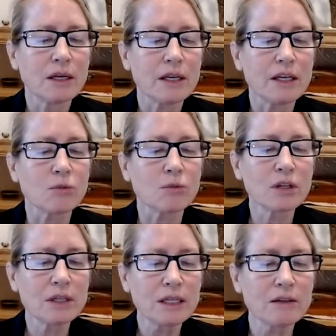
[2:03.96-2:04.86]
It
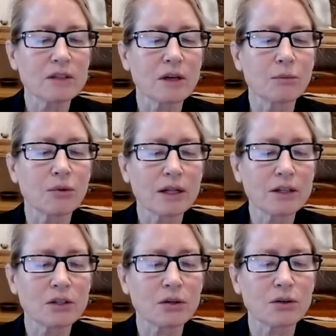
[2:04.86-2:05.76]
really is an
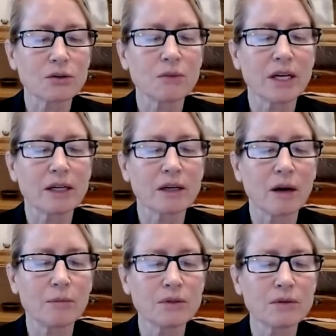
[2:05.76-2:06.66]
umbrella term that
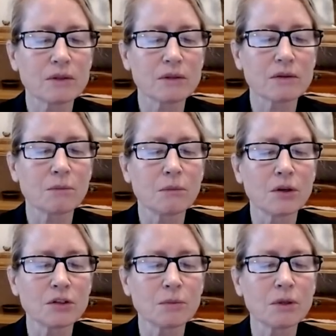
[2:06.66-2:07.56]
encompasses
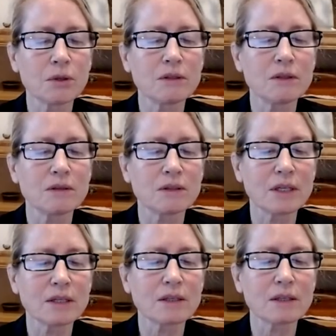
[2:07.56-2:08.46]
multiple
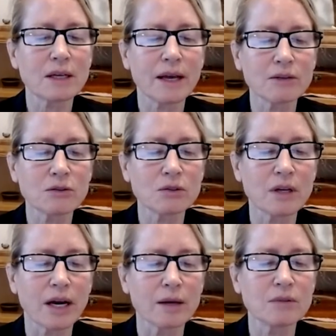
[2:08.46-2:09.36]
distinct cancer
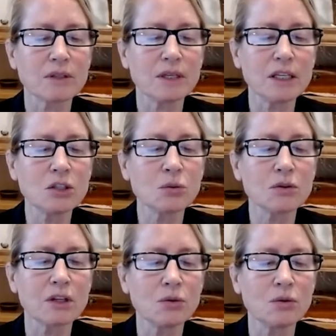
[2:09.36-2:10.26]
types, each with
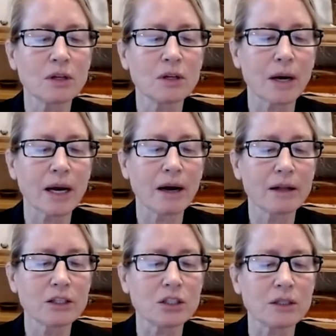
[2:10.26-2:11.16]
a unique
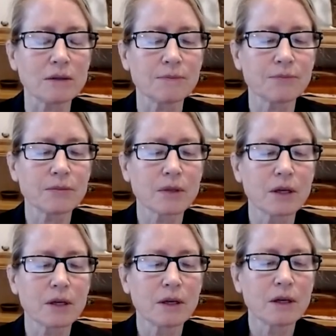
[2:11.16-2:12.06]
biology.
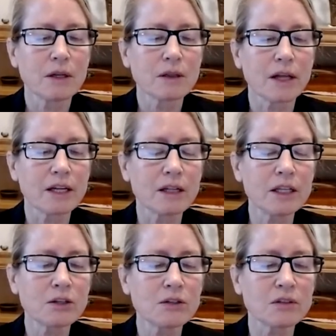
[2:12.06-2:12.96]
Like
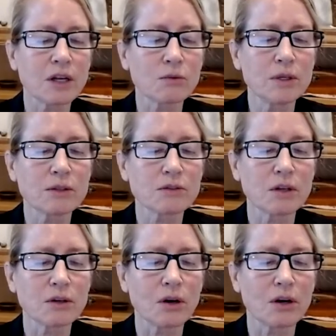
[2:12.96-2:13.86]
clear cell renal
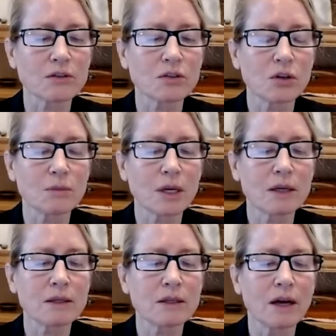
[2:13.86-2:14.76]
cell carcinoma,
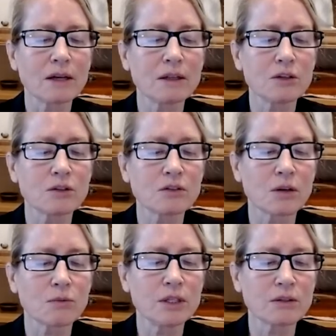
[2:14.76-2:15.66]
non-clear cell
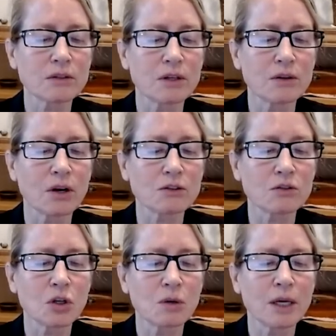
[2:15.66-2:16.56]
renal cell
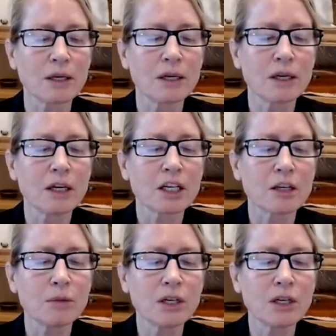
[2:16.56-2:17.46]
carcinoma can
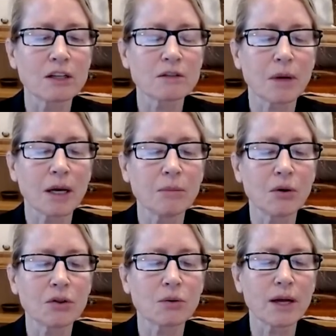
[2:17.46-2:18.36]
be caused by
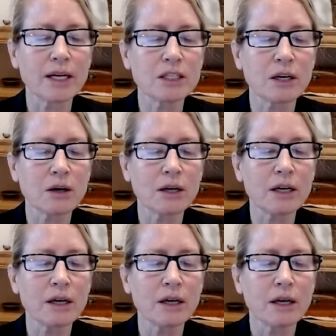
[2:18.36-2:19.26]
both hereditary
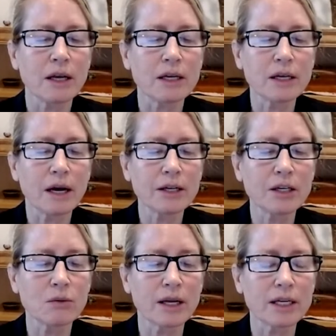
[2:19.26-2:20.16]
and
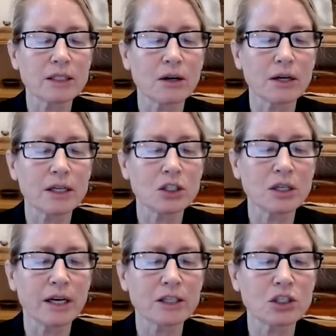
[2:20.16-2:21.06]
non-hereditary
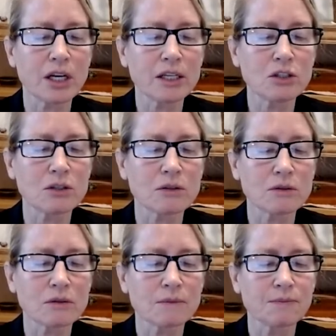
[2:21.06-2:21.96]
genetic
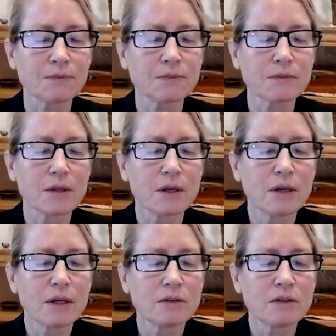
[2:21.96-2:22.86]
changes.
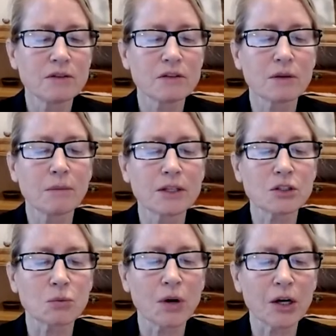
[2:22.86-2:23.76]
Since it's a much
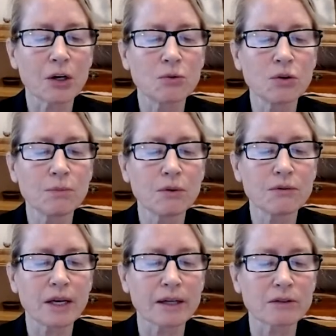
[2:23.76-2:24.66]
rarer group of
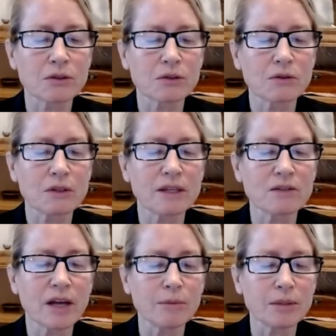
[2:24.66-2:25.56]
cancers, it has
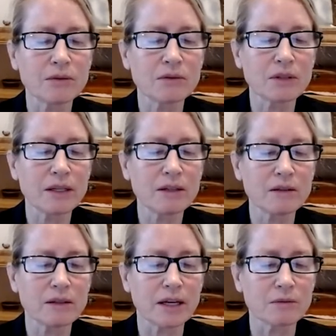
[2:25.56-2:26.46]
not been
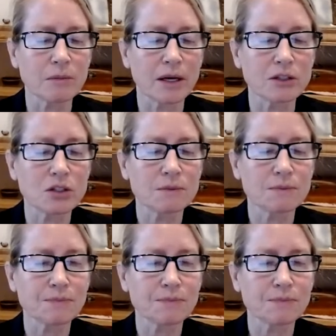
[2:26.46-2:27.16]
studied as much.